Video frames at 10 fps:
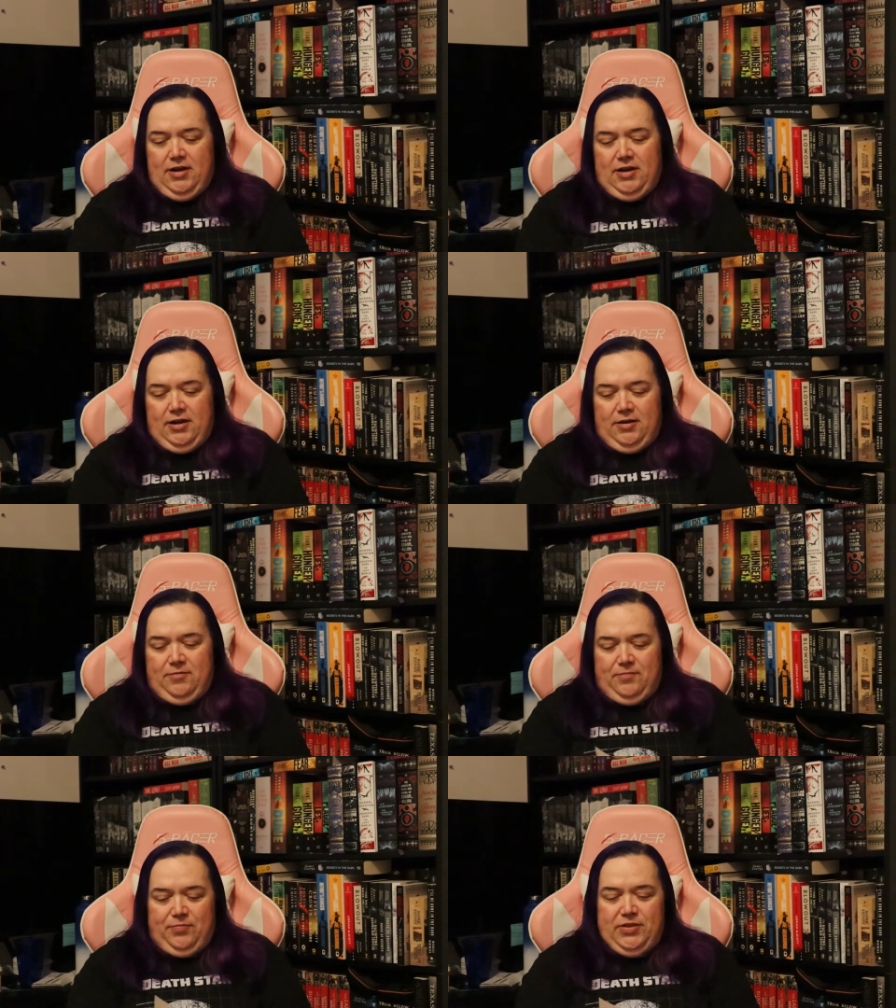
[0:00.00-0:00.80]

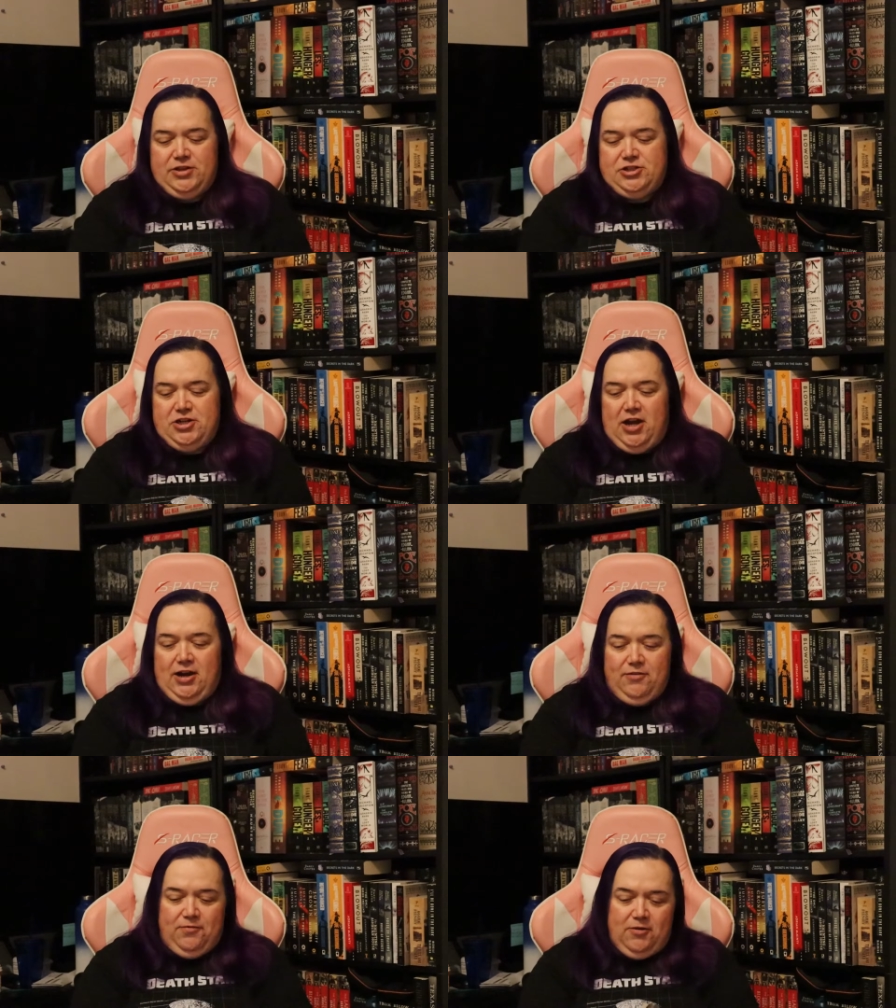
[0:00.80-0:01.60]
the
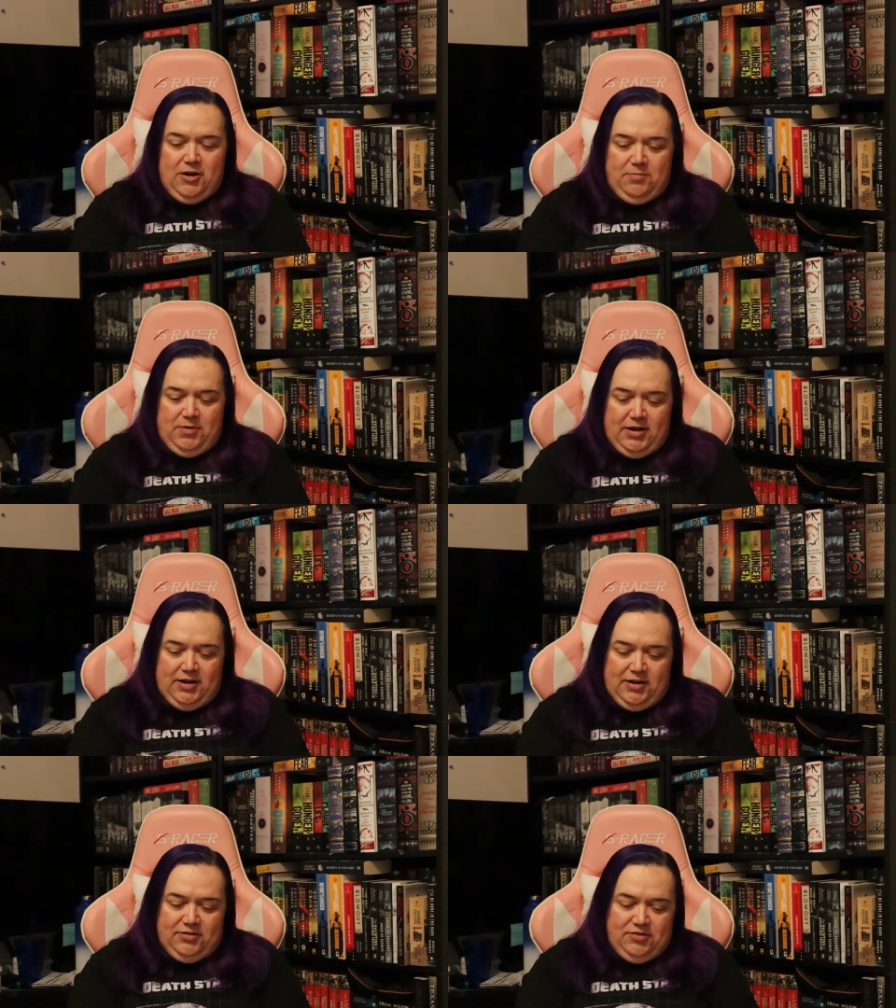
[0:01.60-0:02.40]
geographer in
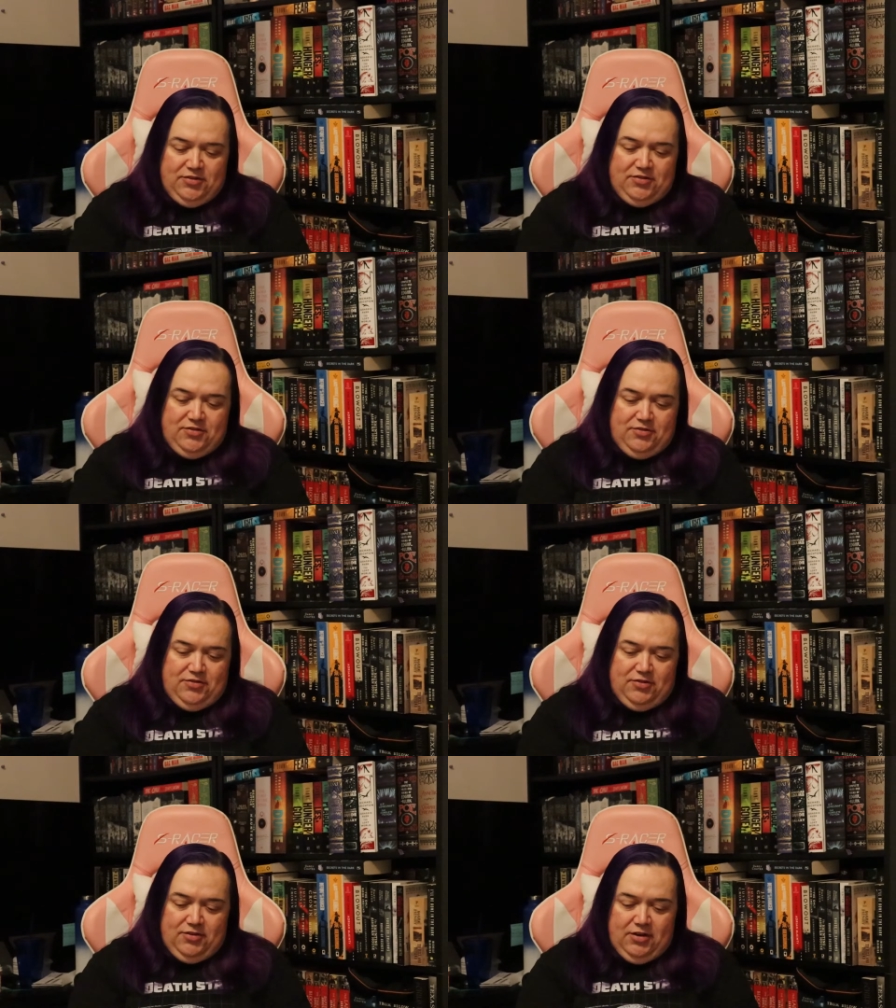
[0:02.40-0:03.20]
me just
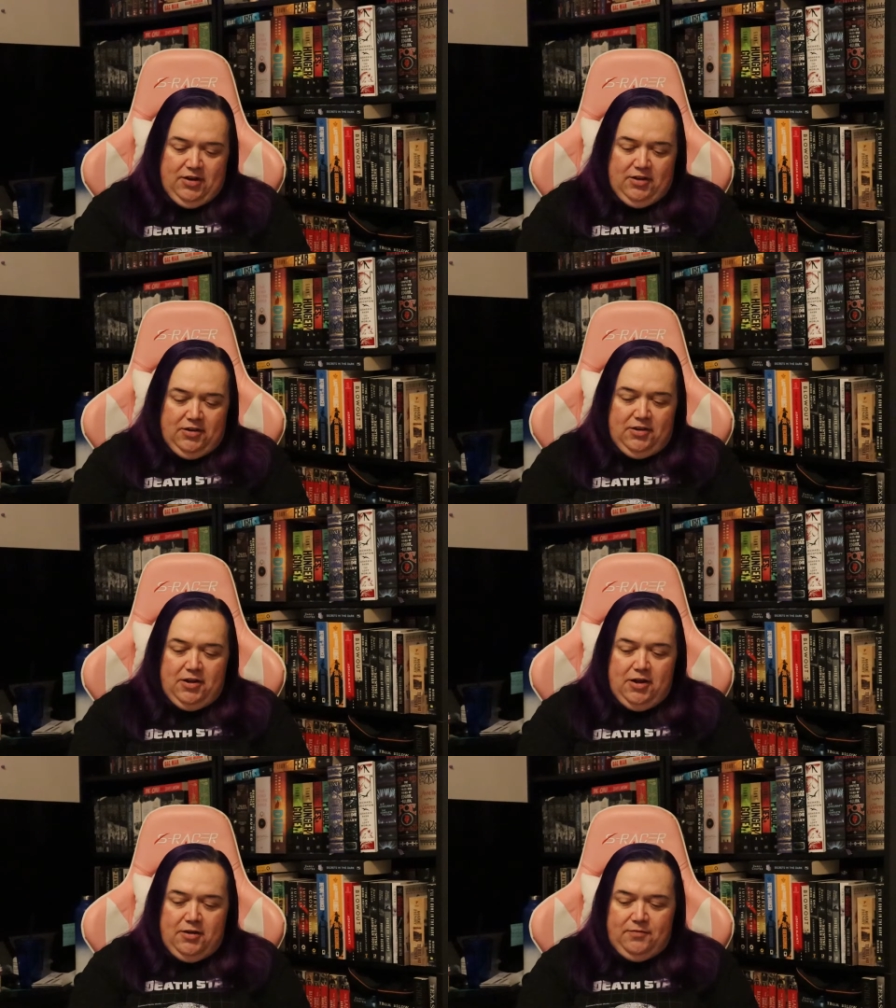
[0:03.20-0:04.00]

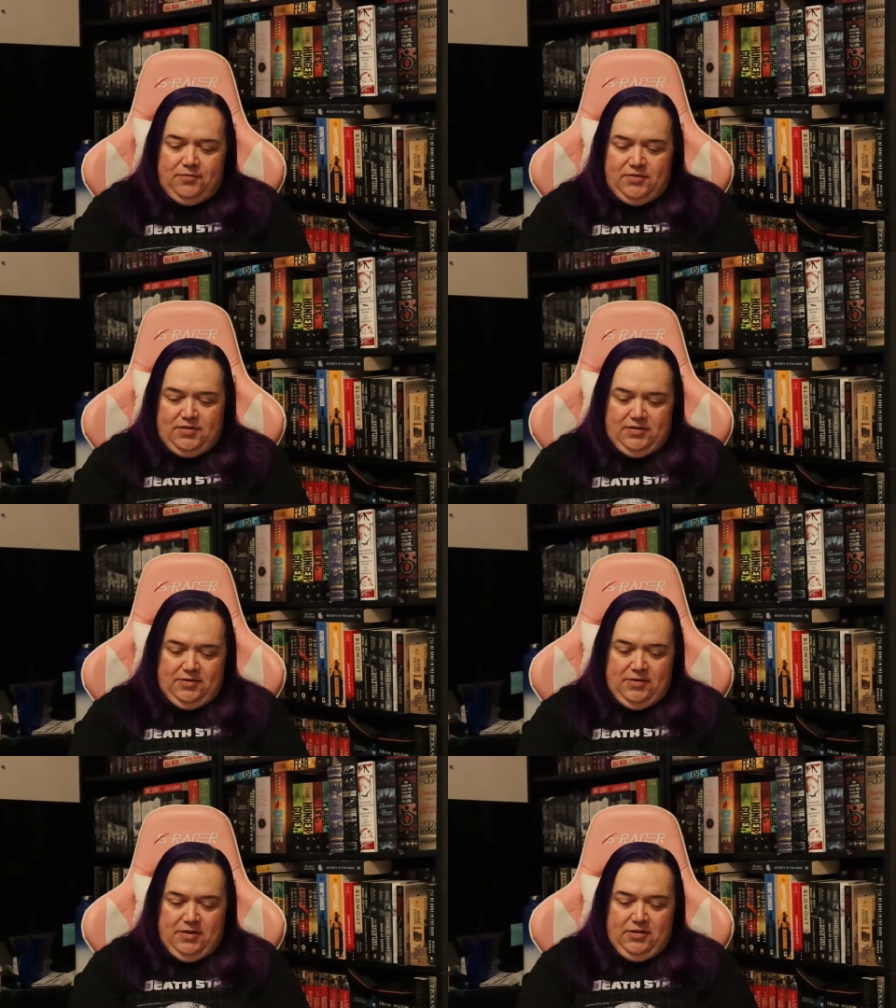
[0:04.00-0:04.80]
loved
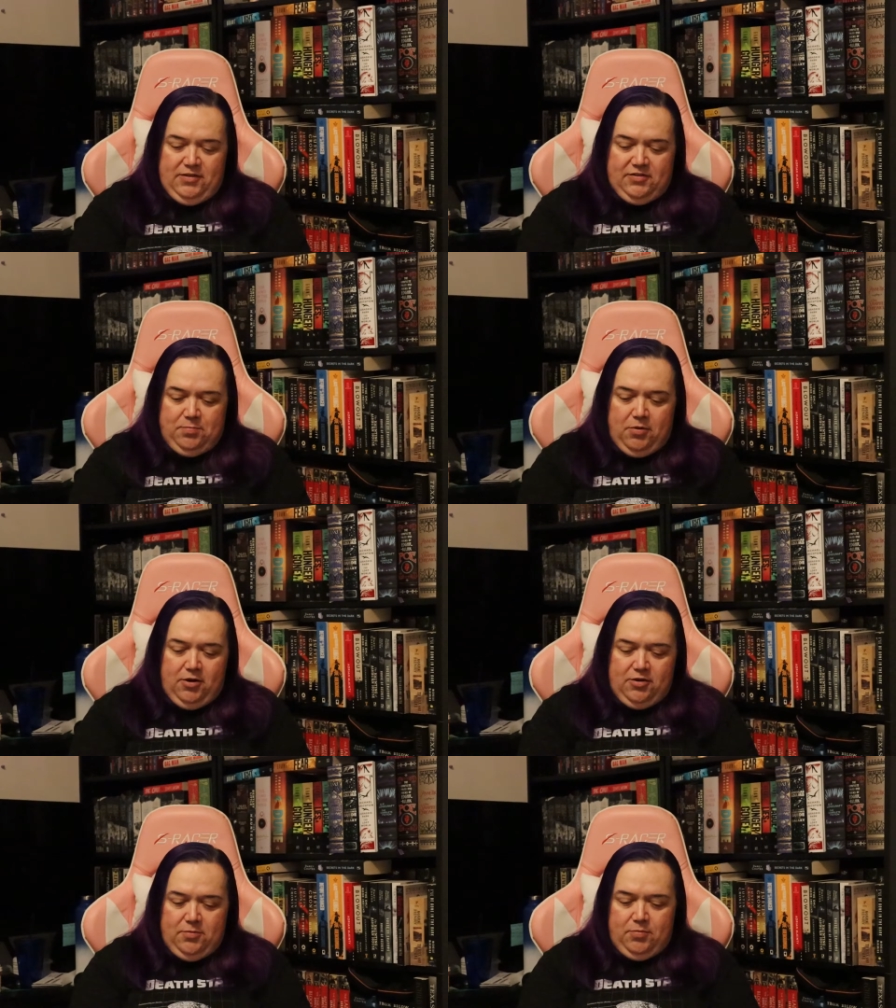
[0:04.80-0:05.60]
this
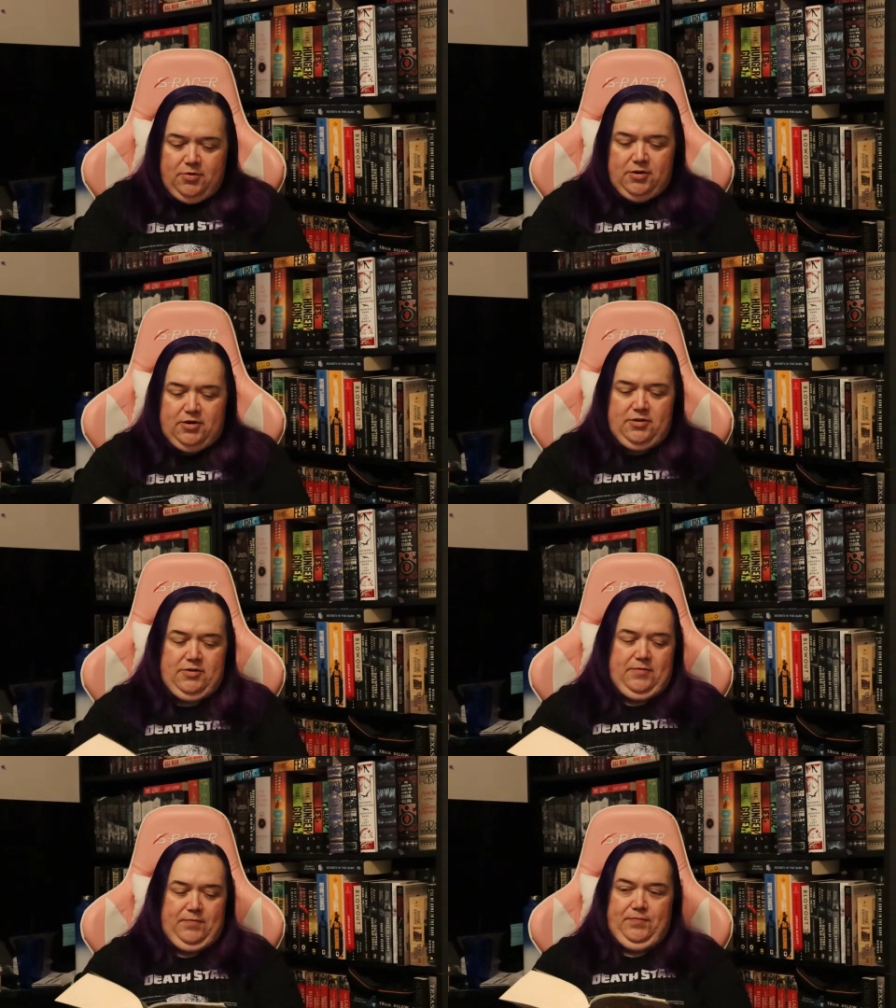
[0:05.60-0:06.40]
part of the book.
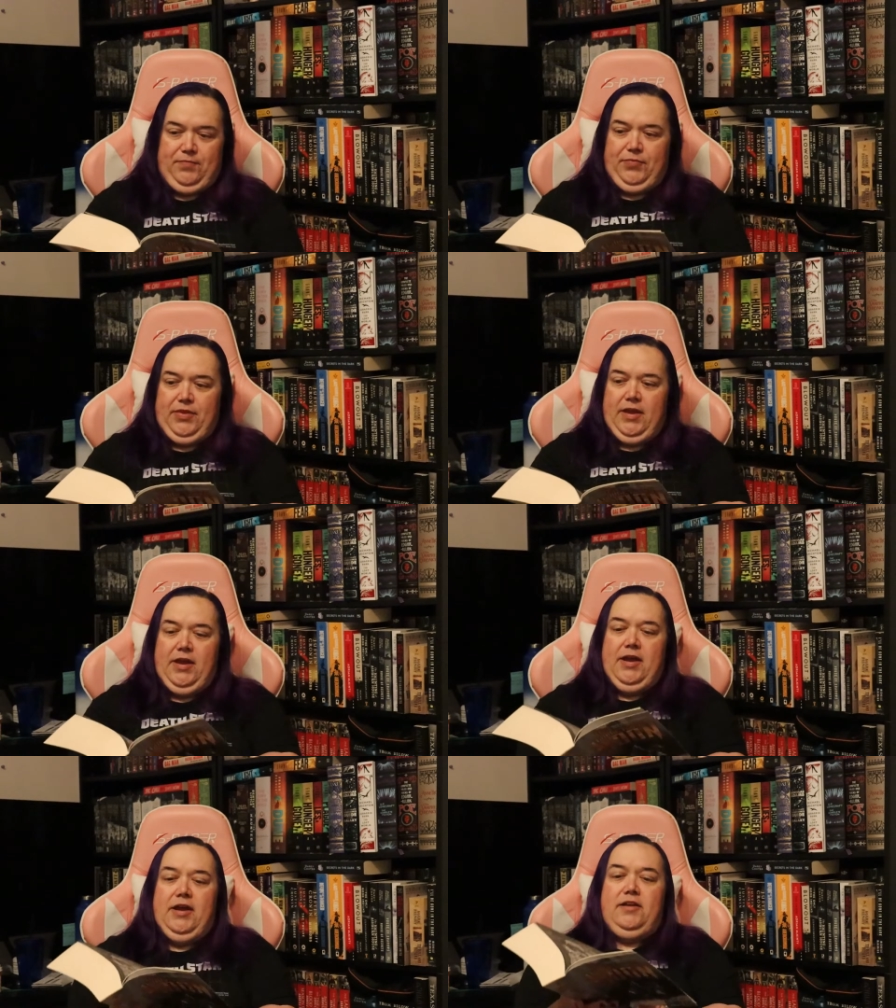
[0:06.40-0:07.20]

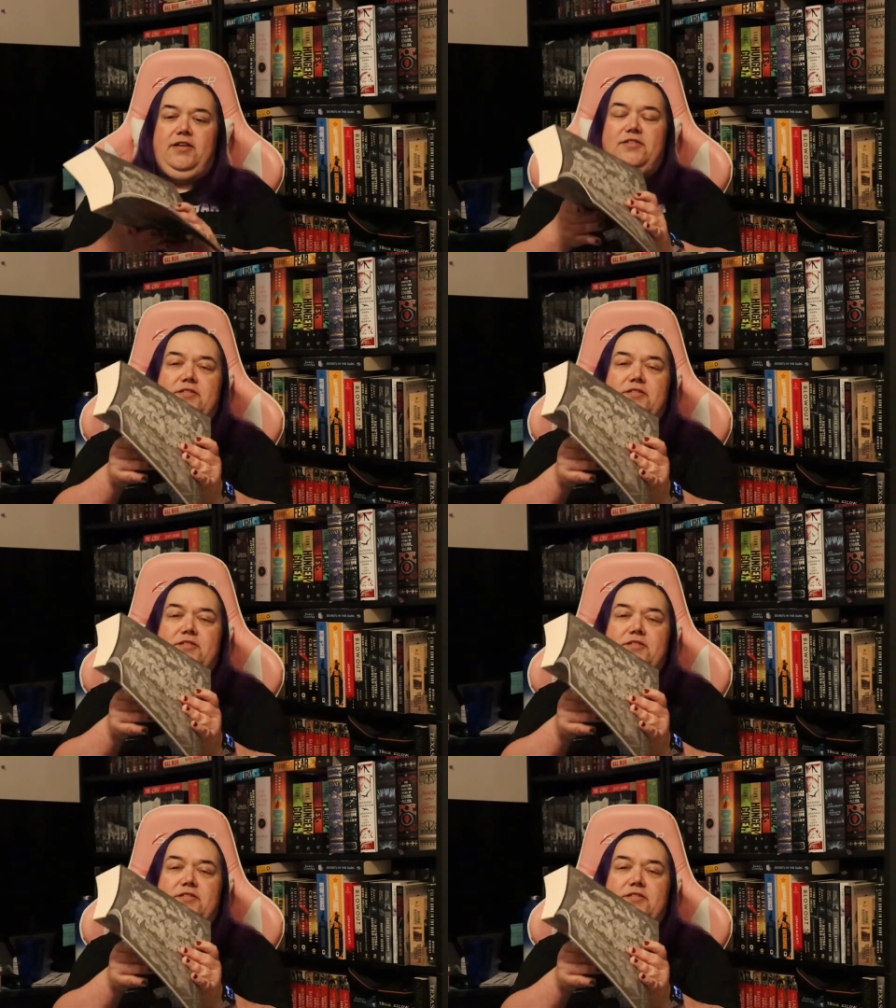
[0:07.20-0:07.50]
Does